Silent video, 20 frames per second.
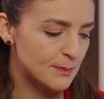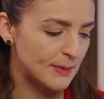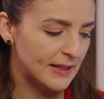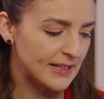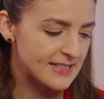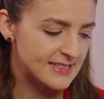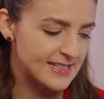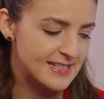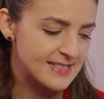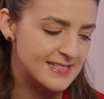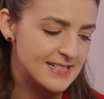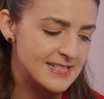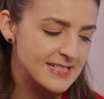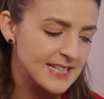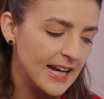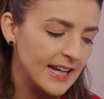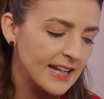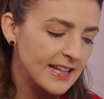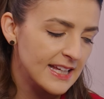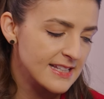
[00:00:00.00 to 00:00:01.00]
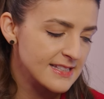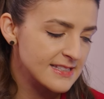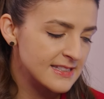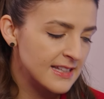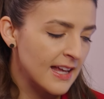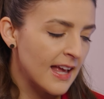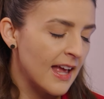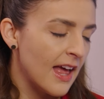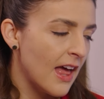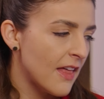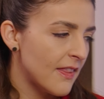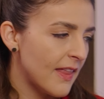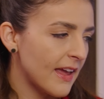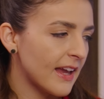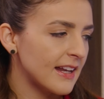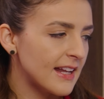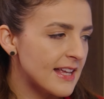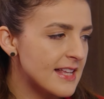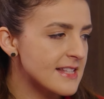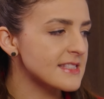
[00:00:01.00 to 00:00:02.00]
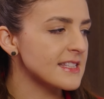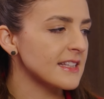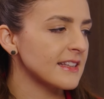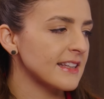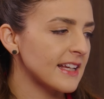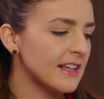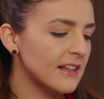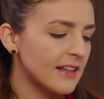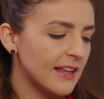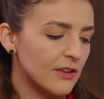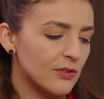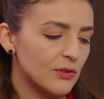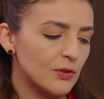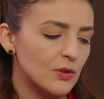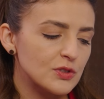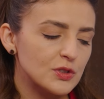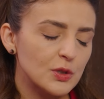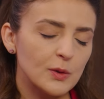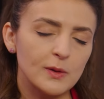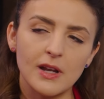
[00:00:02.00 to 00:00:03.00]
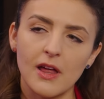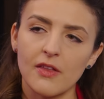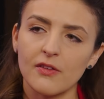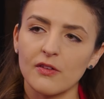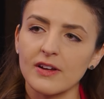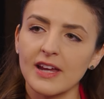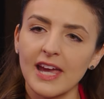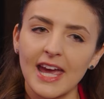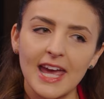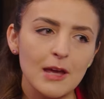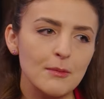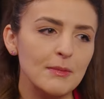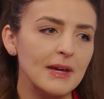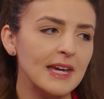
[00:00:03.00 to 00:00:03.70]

speed is instantaneous. They can instantly click through to another game,